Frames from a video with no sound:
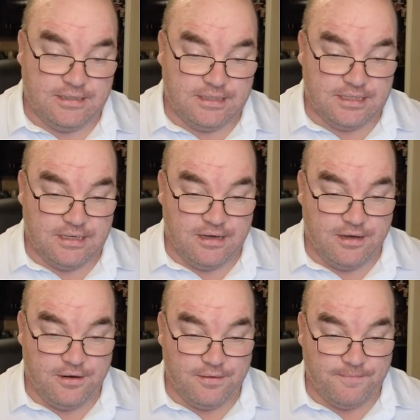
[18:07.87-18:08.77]

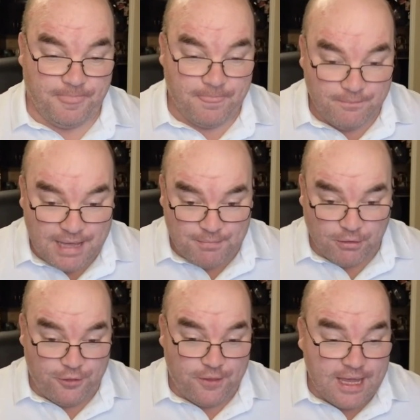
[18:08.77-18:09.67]
So
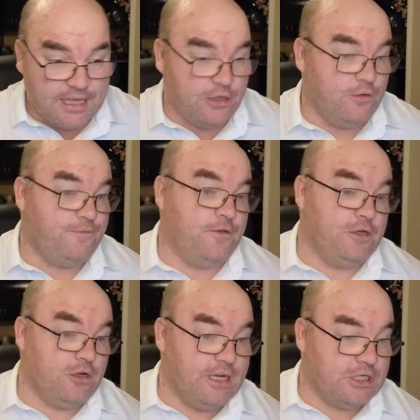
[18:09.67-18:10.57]
Bebel, thank you for the
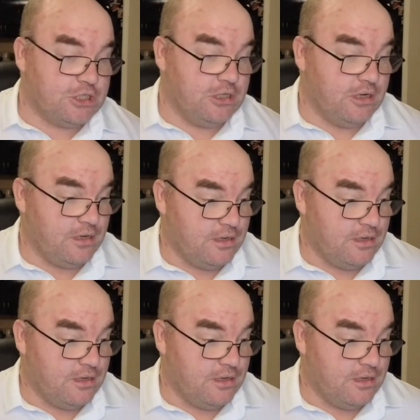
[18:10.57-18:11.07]
donation.